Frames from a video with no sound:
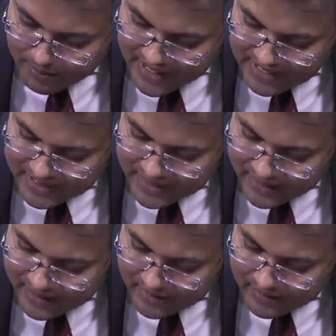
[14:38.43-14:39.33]

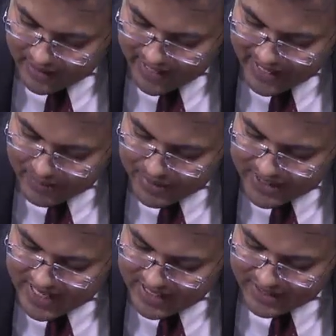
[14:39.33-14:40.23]
plastic and
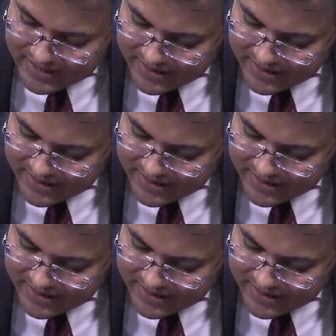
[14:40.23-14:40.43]
pediatric